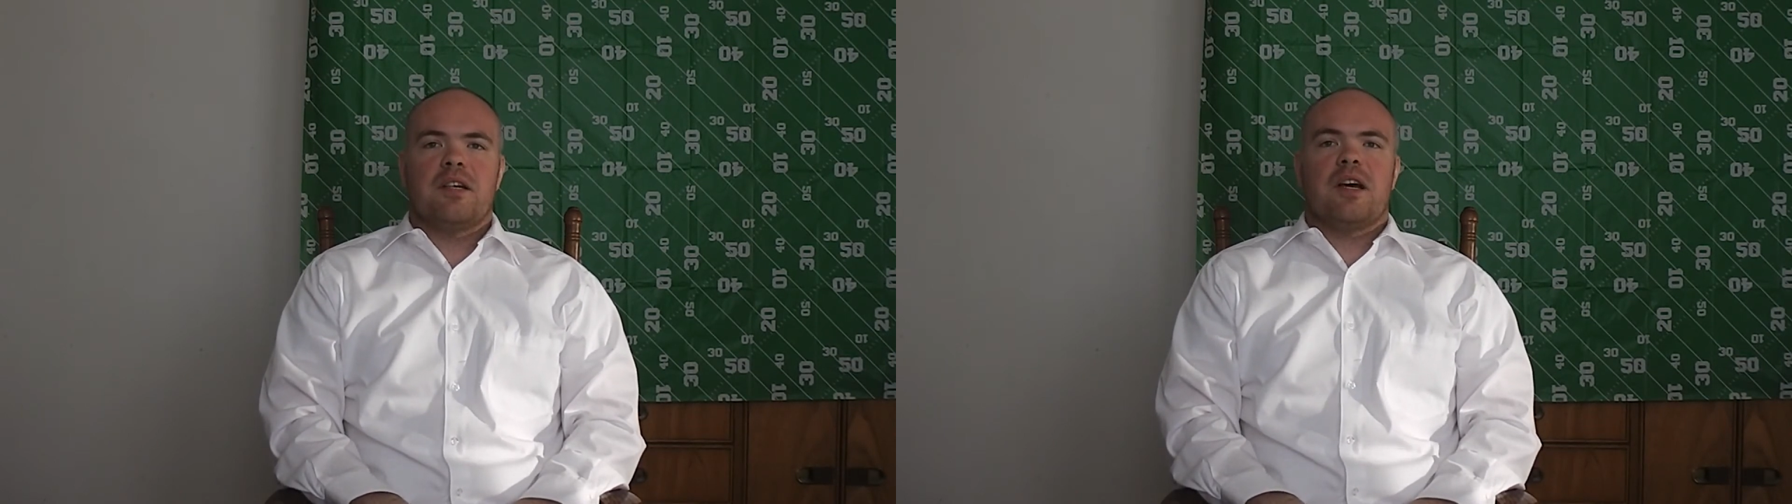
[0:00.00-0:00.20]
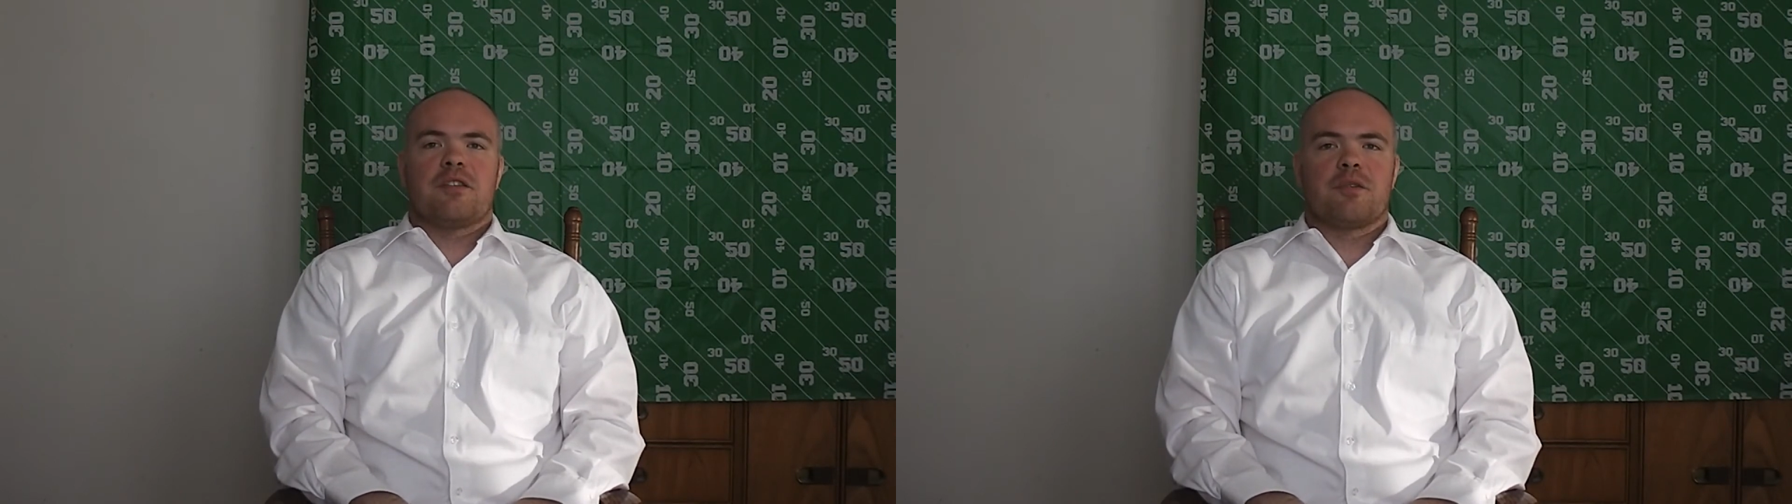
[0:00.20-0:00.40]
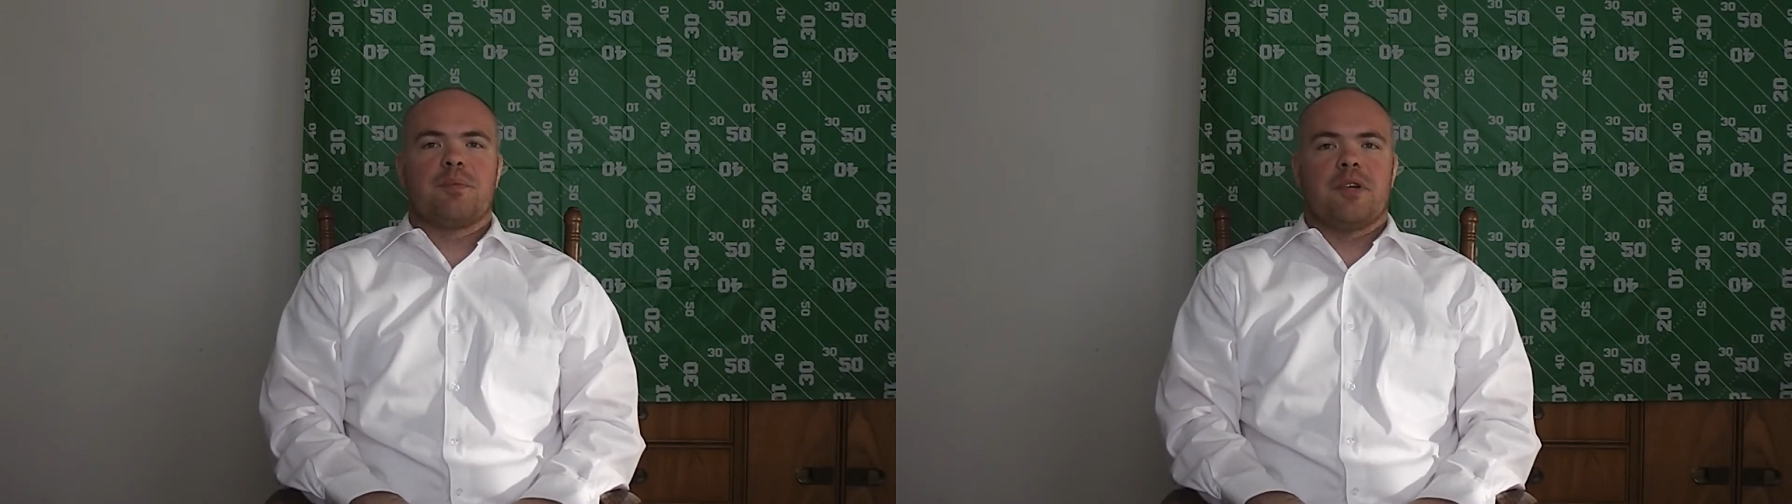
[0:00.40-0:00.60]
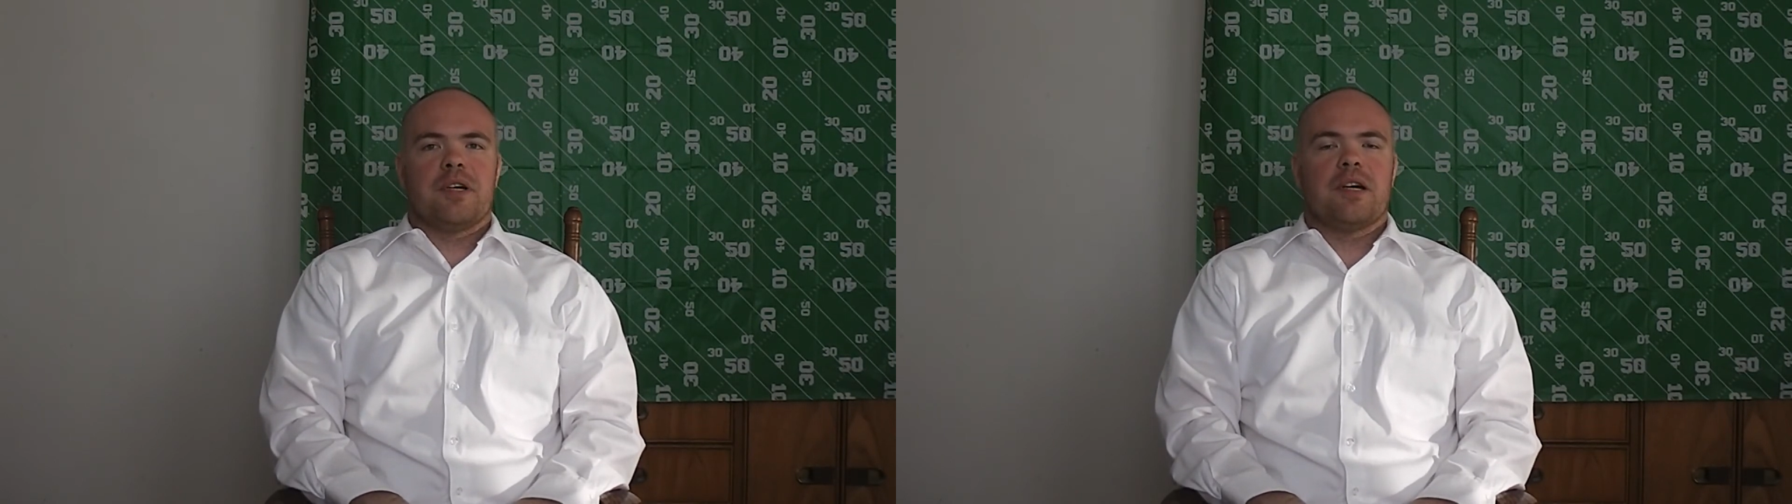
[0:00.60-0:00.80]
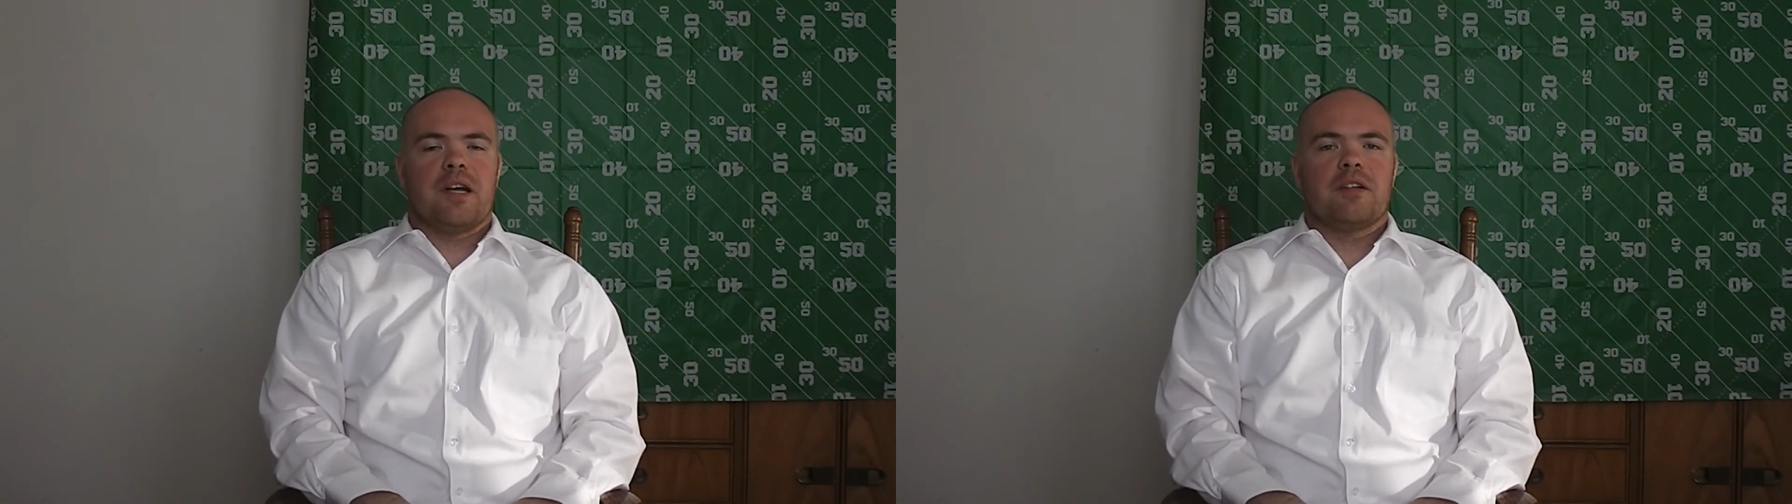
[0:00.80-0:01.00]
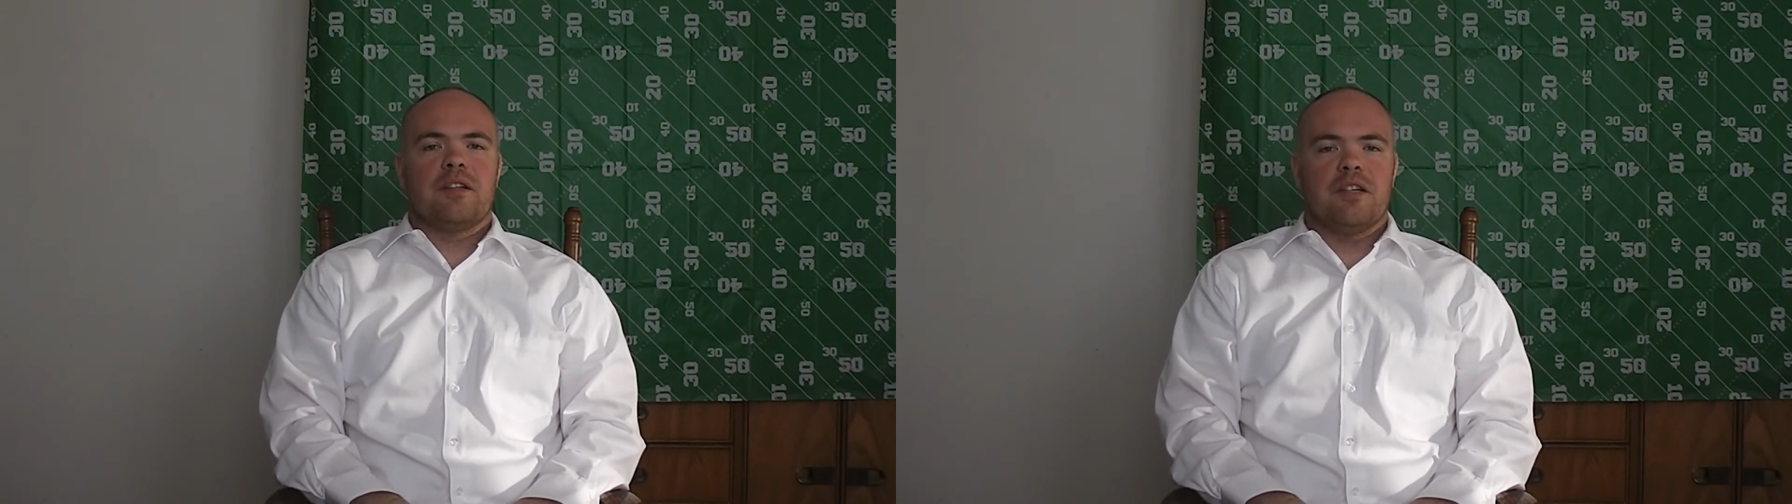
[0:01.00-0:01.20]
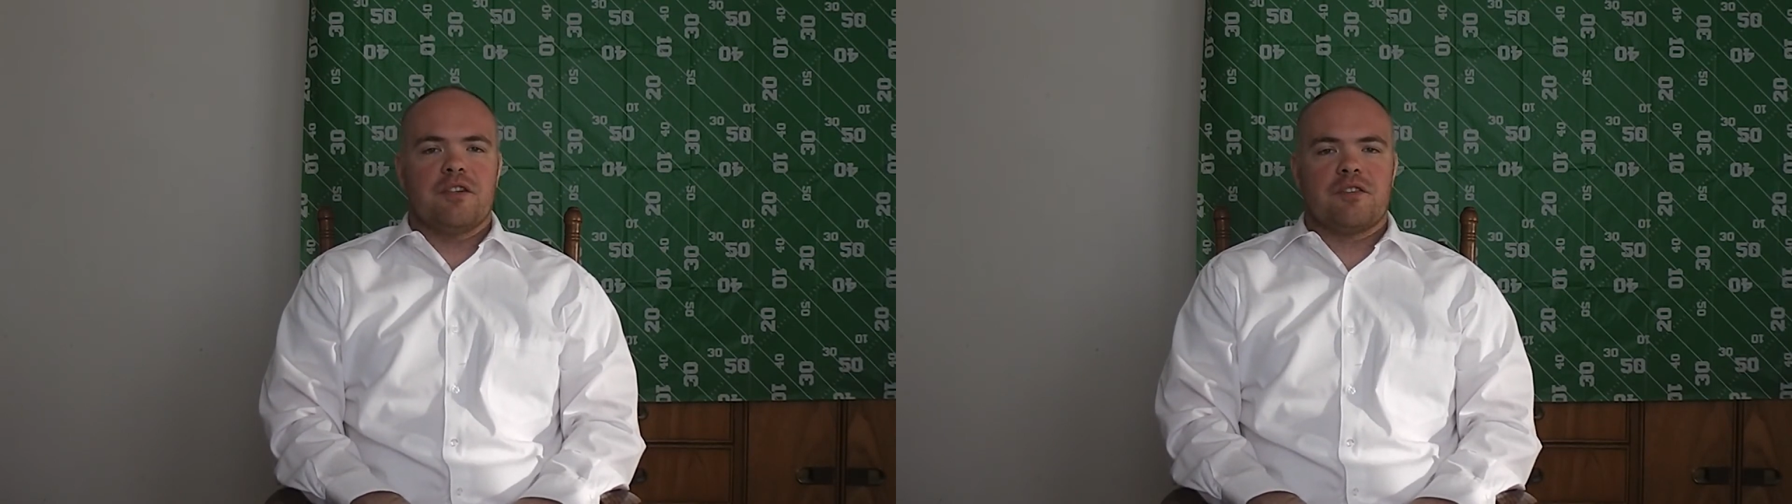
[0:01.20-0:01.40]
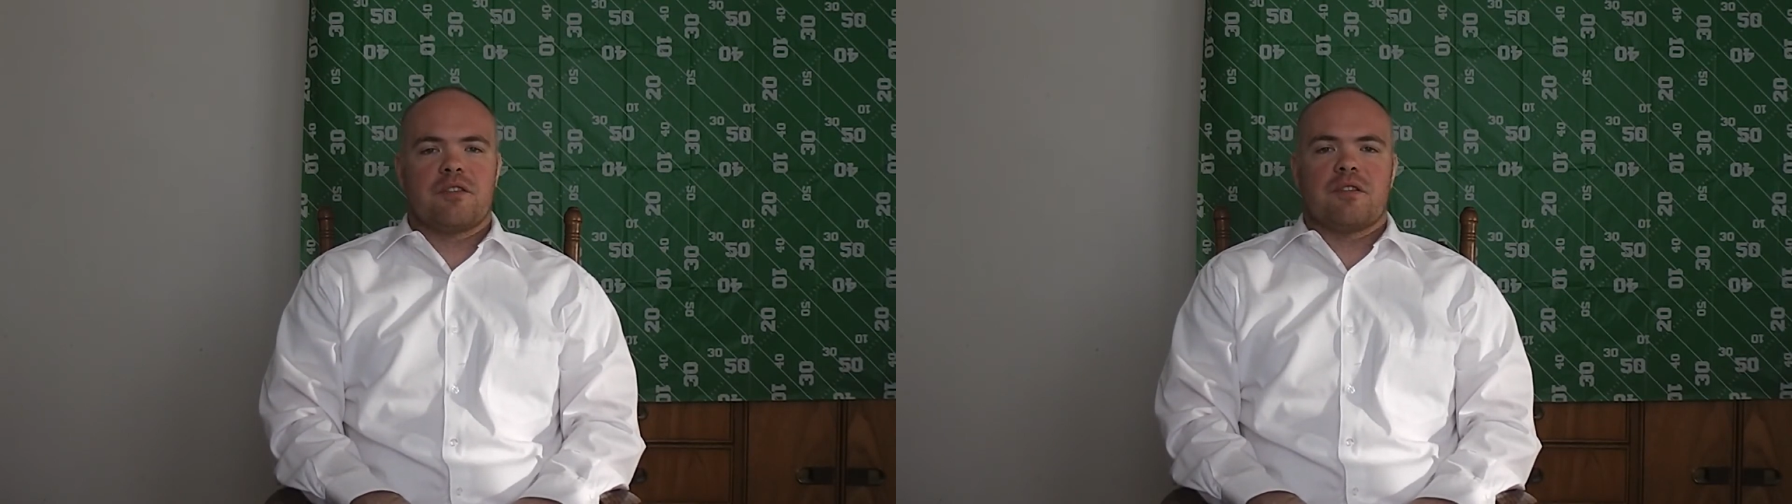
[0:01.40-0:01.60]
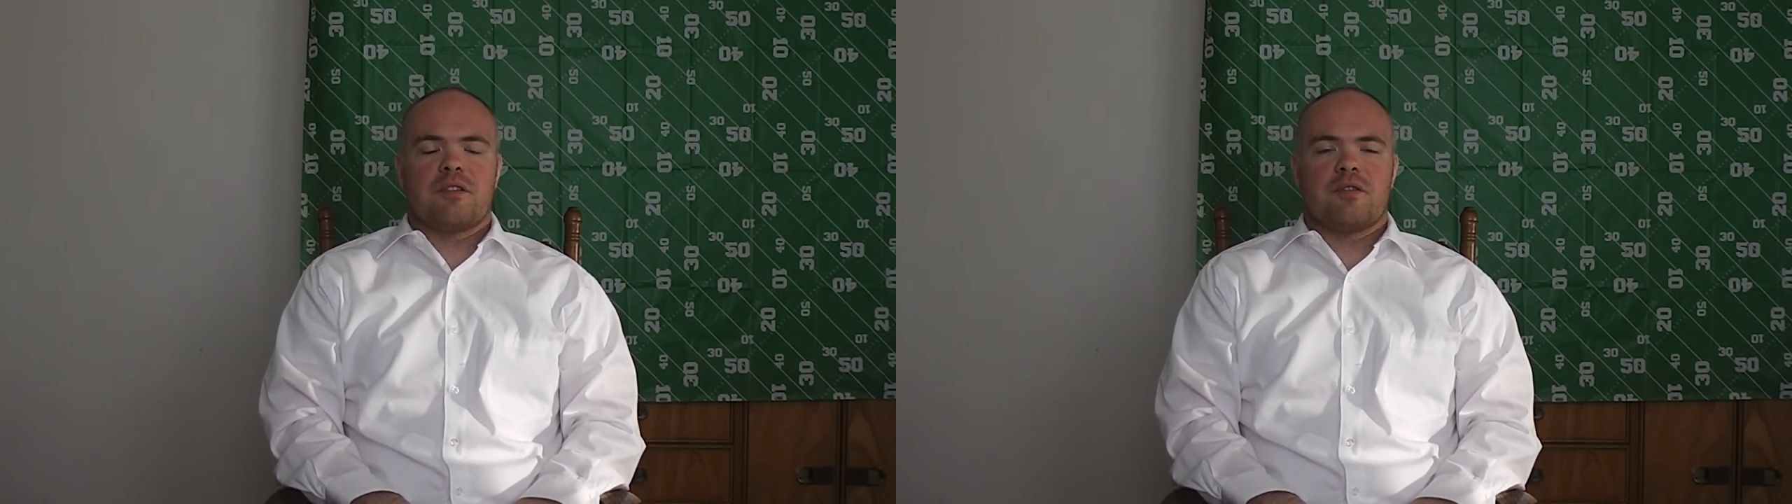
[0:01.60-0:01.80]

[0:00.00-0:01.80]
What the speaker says: at least